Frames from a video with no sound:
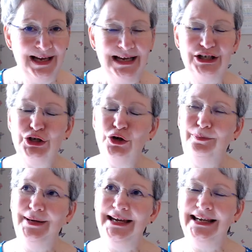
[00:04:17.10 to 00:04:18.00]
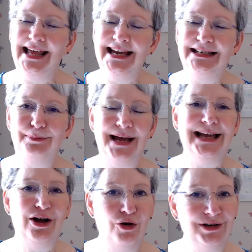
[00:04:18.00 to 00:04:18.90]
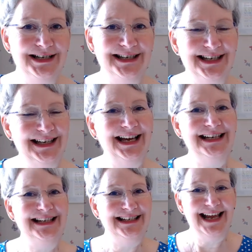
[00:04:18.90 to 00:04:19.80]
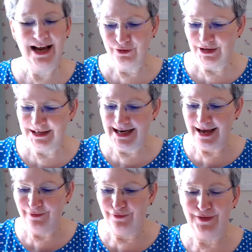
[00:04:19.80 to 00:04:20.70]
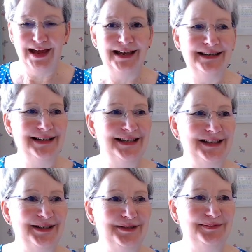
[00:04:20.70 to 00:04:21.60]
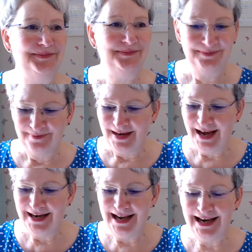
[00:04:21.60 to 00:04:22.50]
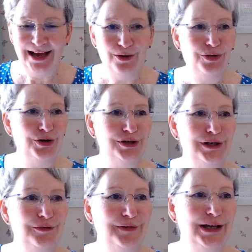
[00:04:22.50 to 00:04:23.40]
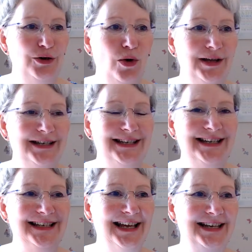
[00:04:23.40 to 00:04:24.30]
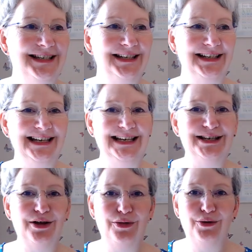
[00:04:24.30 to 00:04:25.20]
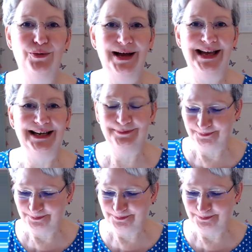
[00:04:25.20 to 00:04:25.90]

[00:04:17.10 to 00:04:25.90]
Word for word: So be led by honesty and integrity and fairness, and allow those lovely qualities to lead the way.